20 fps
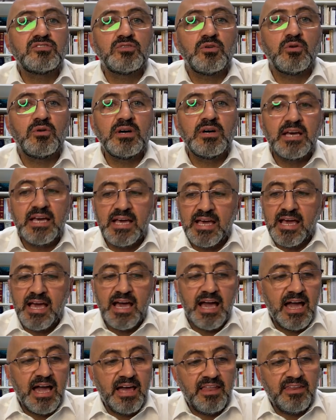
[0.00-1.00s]
So
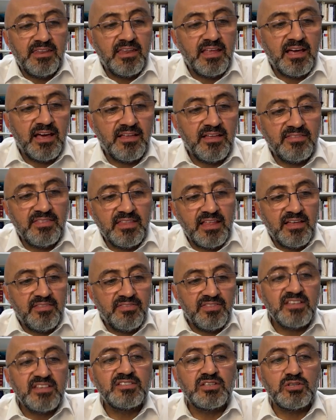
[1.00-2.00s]
and
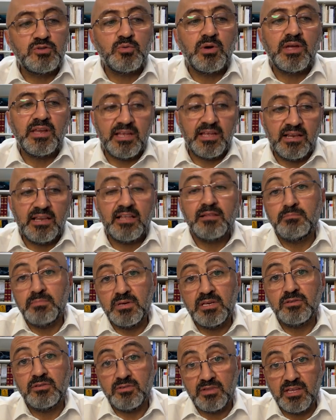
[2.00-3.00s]
this is where it led
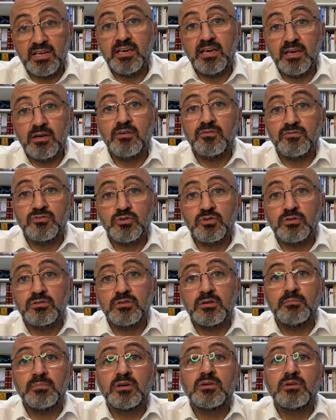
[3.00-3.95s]
me to the King of Jordan,